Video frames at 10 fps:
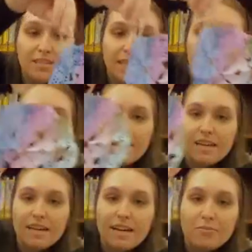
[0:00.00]
to hang
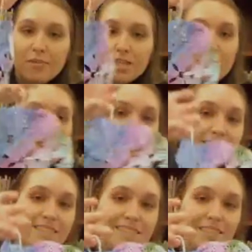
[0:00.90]
on my tree
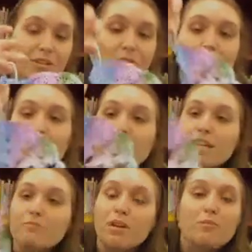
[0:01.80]
or
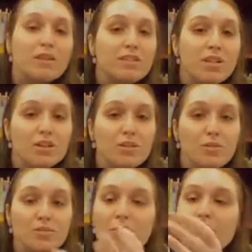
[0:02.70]
in my window,